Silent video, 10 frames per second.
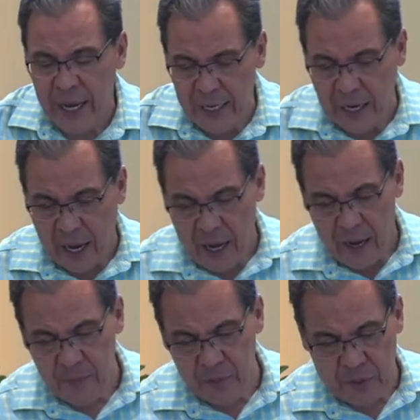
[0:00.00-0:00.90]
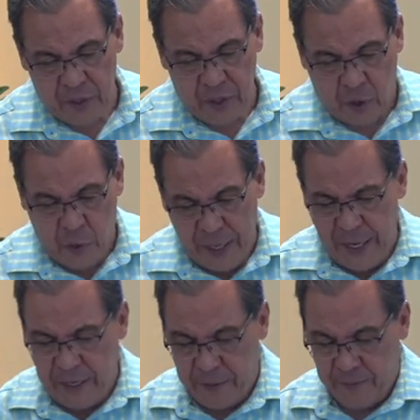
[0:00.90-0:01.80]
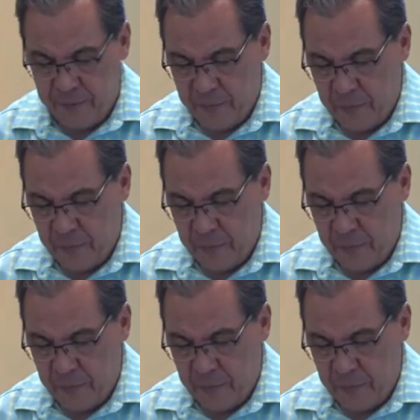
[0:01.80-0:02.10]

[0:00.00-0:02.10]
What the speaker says: in comes the queen,